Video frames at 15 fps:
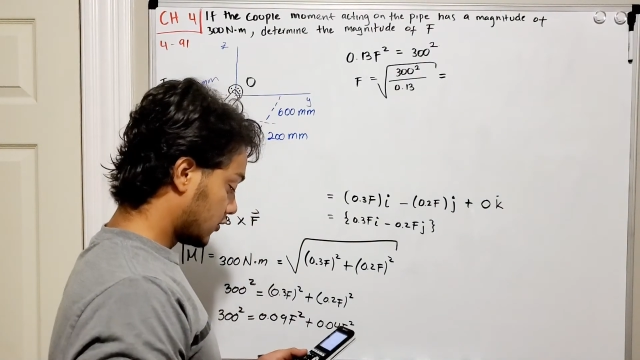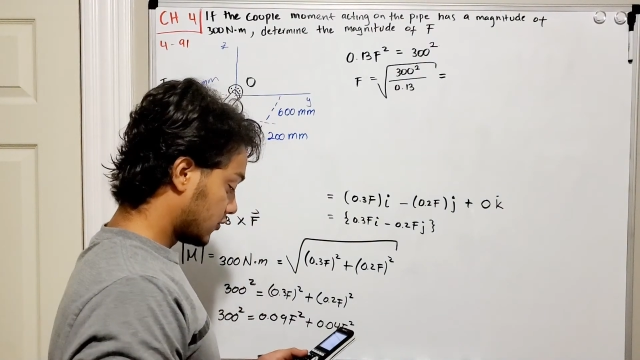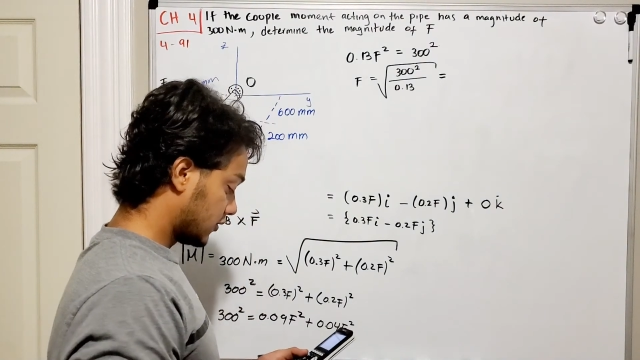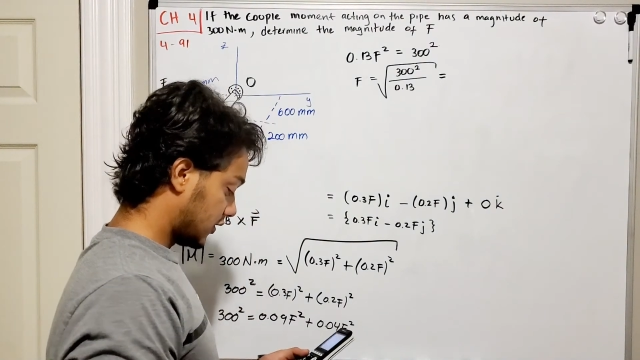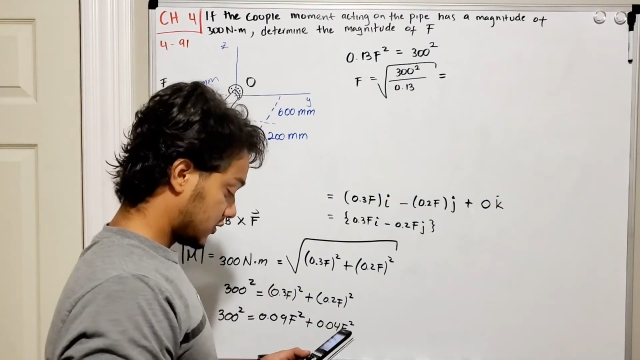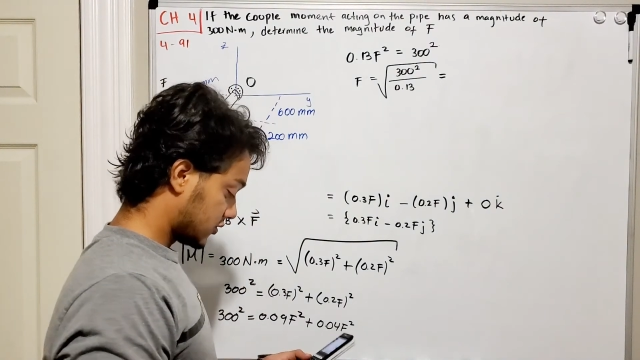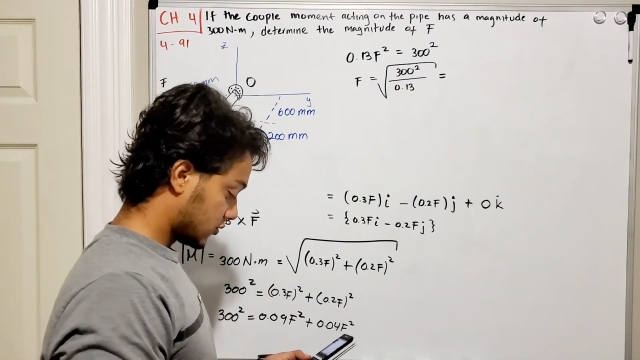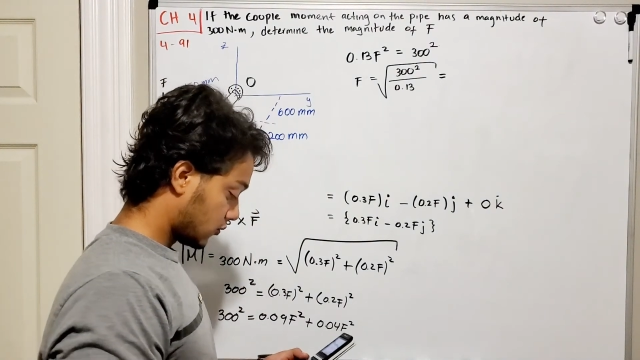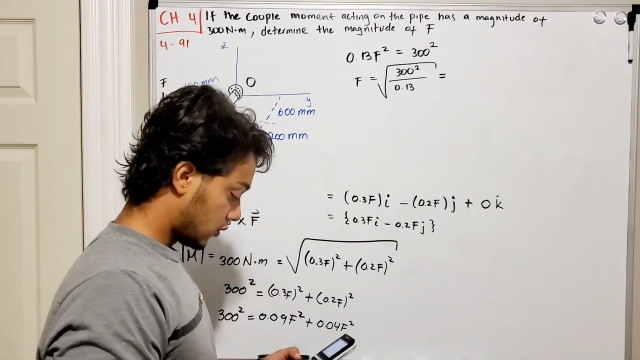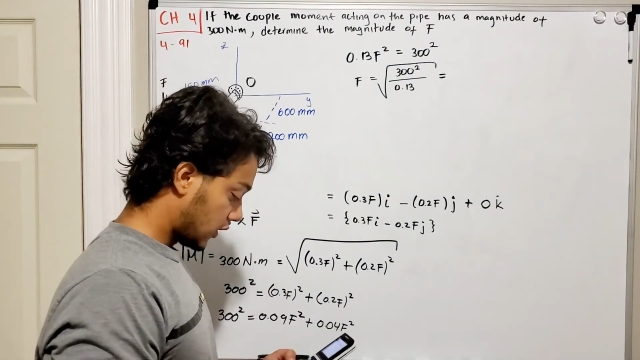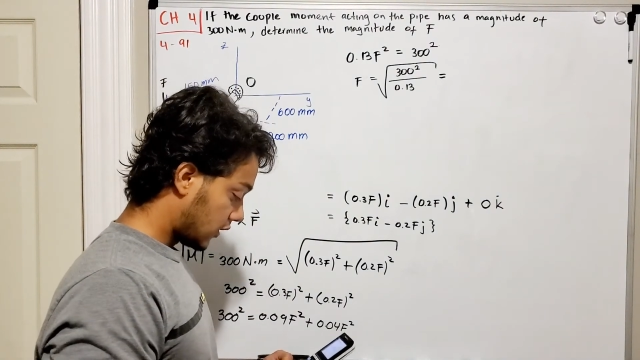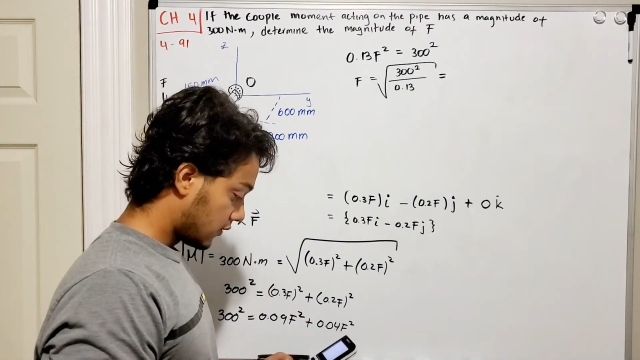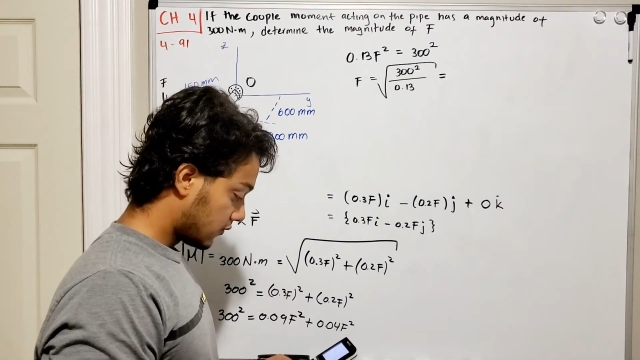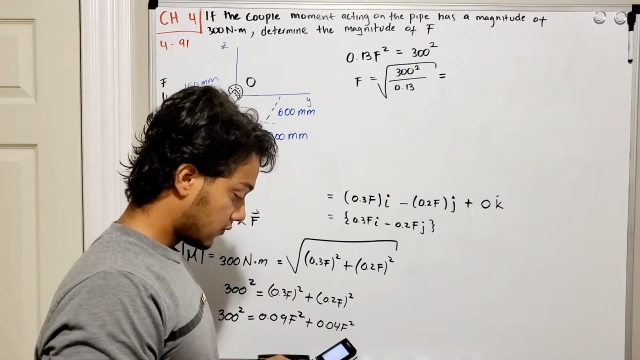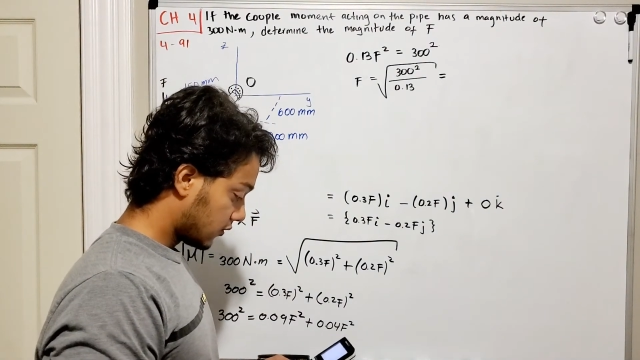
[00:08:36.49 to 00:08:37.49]
the
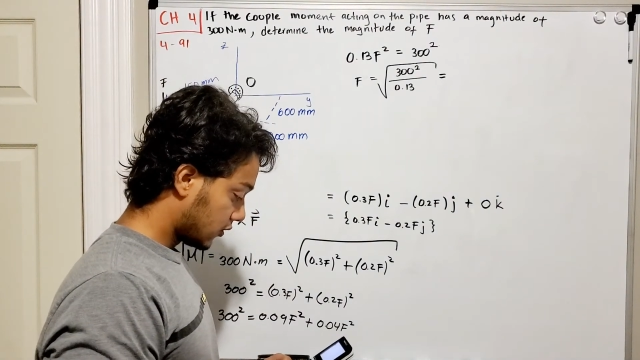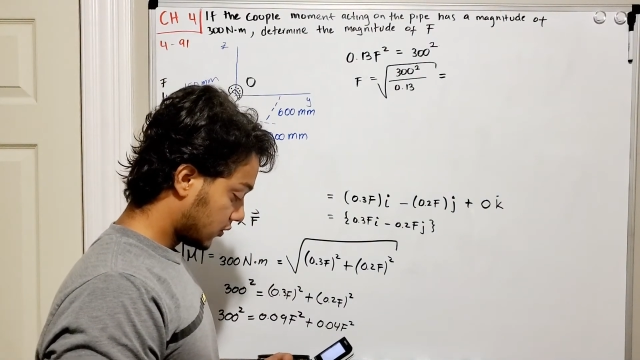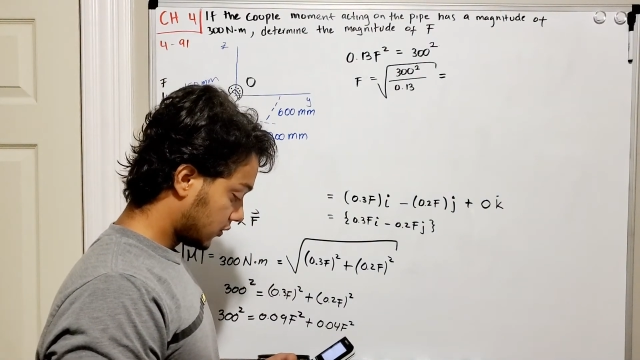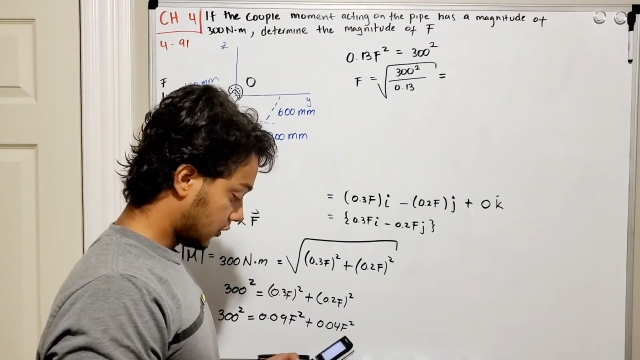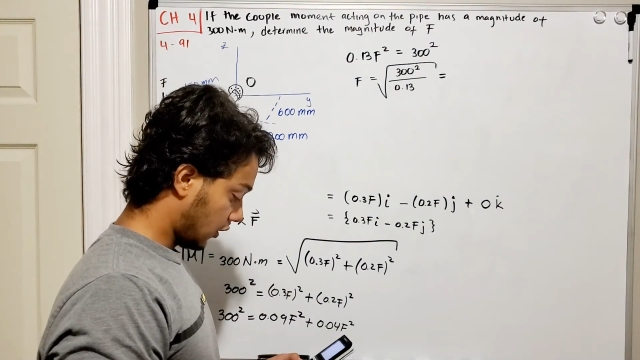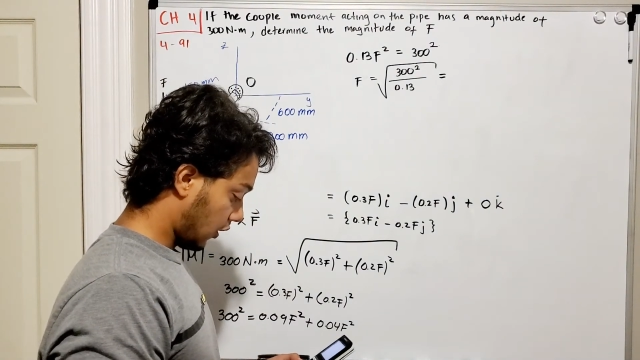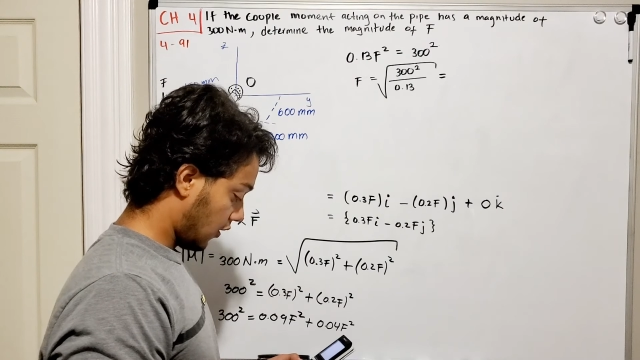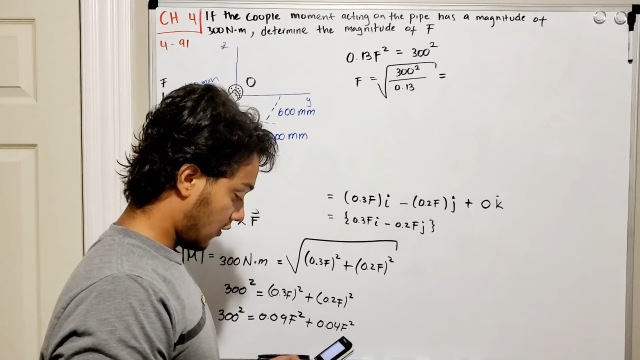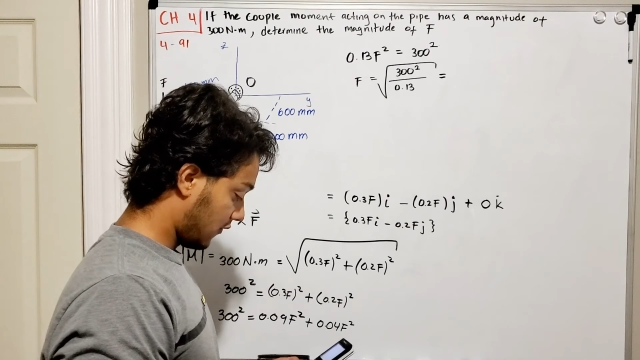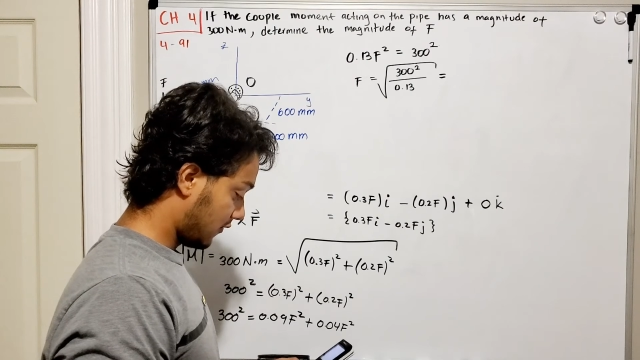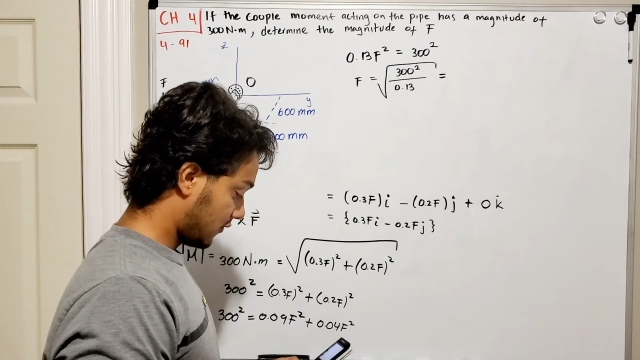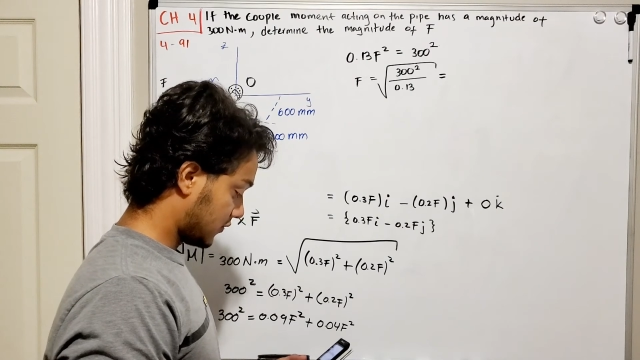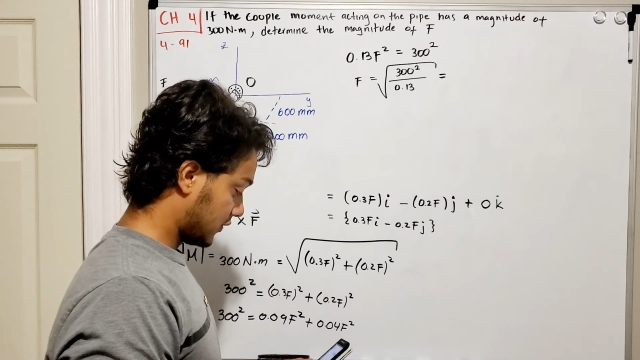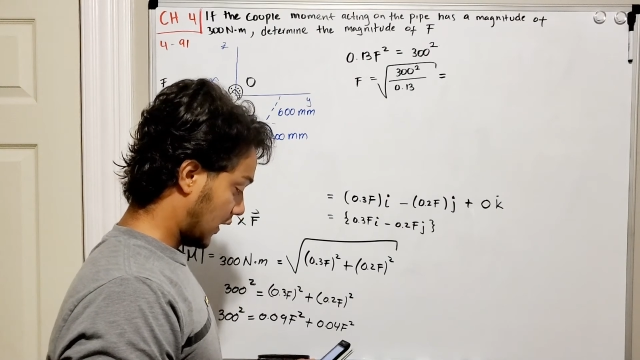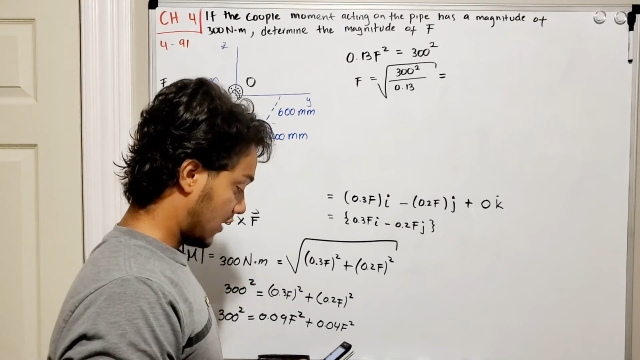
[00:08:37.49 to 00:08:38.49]
square root
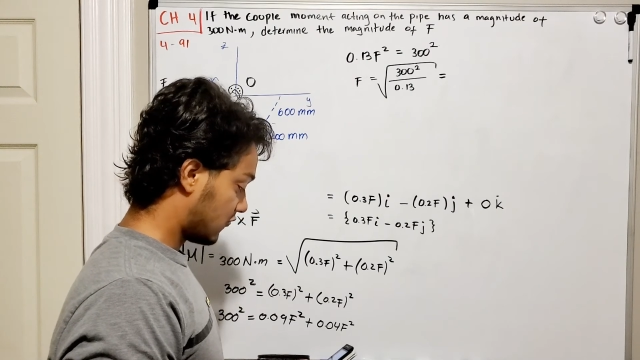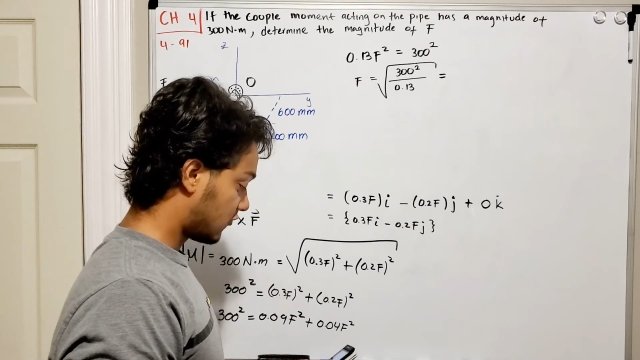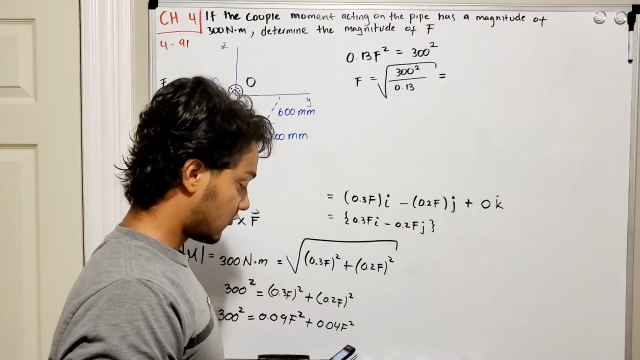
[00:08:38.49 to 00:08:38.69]
of a